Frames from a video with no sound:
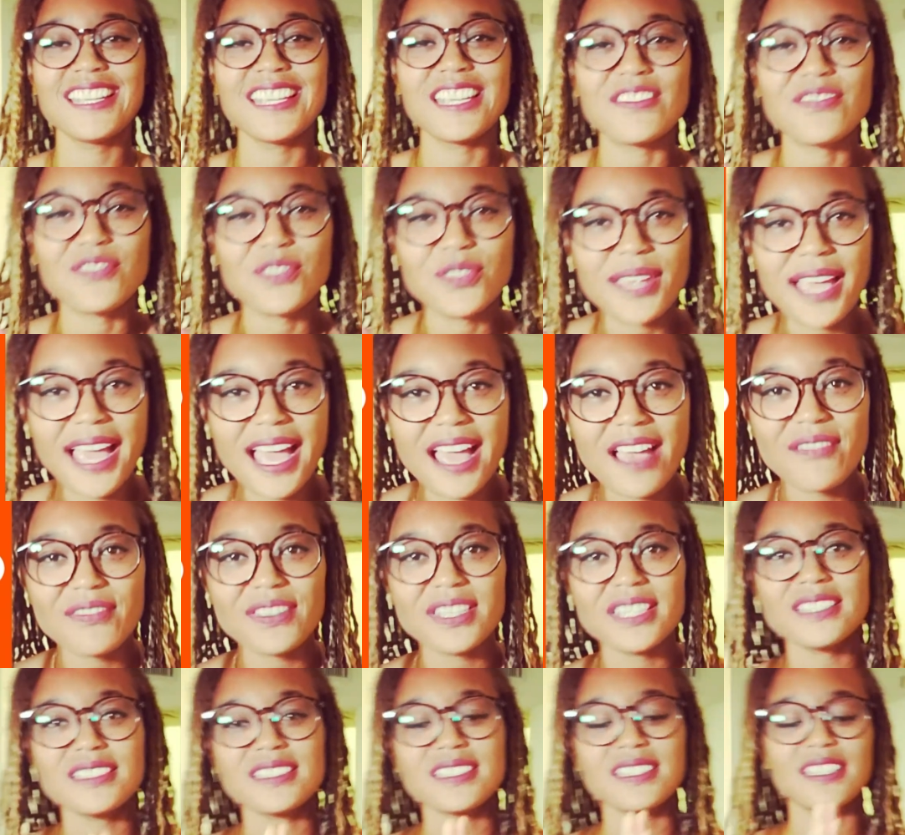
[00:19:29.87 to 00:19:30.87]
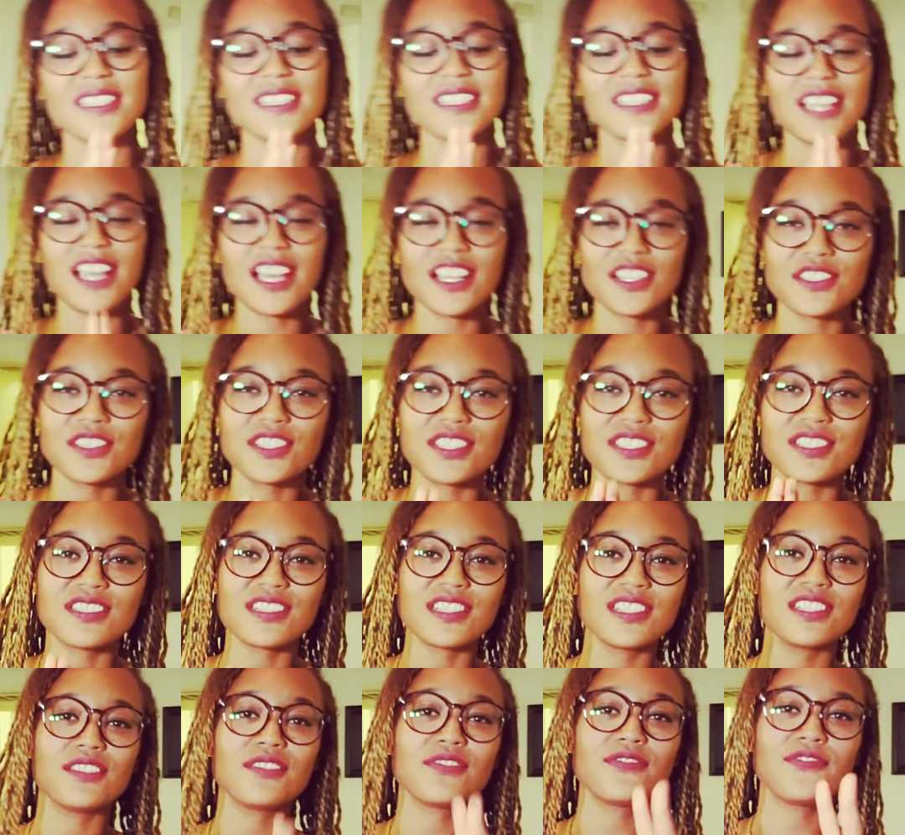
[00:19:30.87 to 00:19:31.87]
If you haven't gotten to
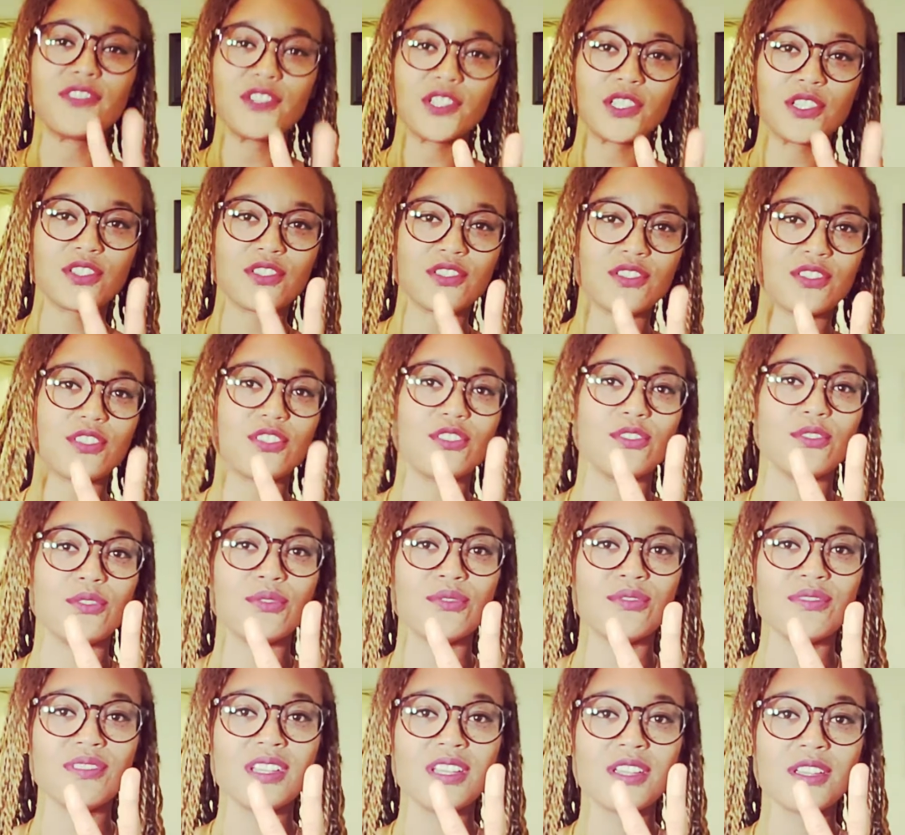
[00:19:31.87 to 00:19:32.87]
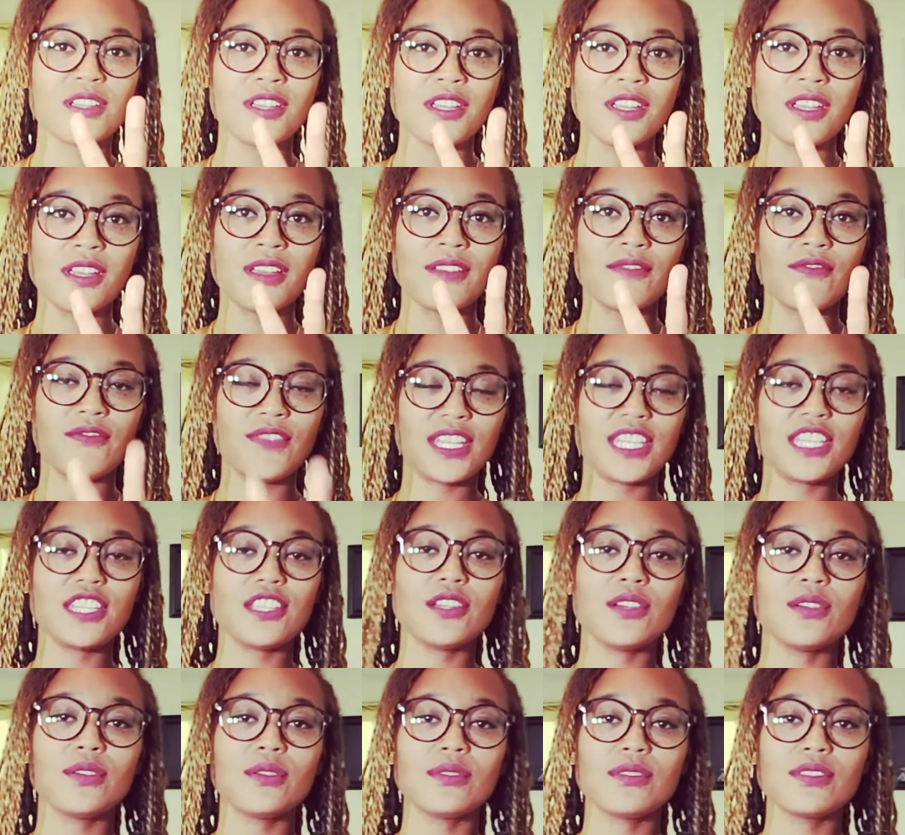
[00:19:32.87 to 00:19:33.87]
see the first 2
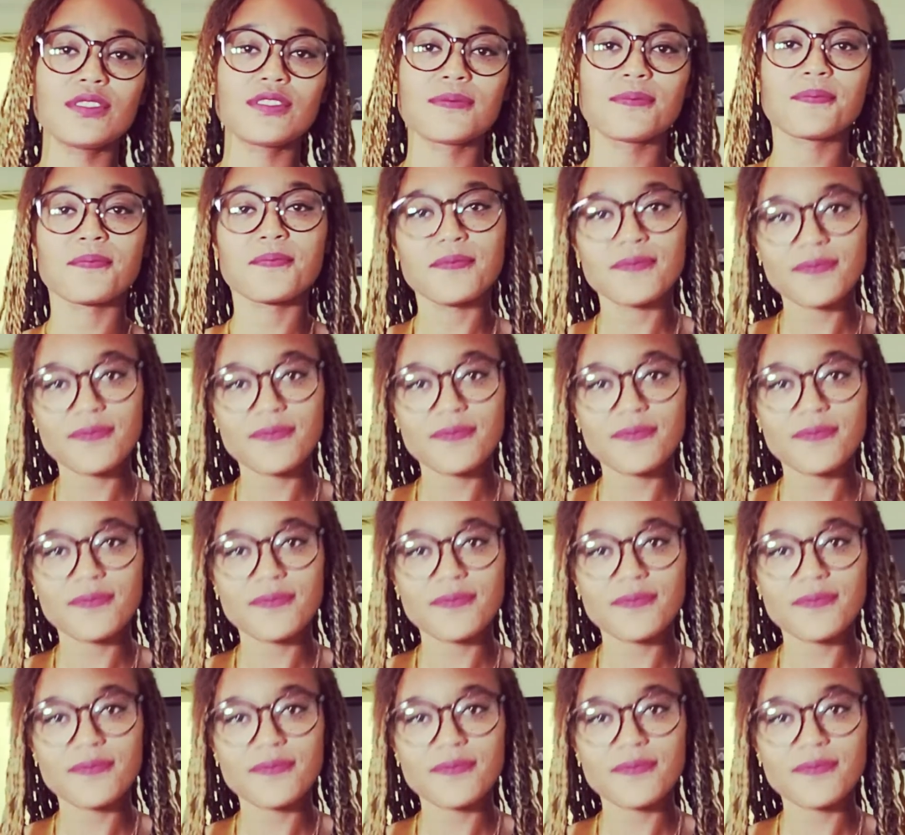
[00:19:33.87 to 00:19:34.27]
videos,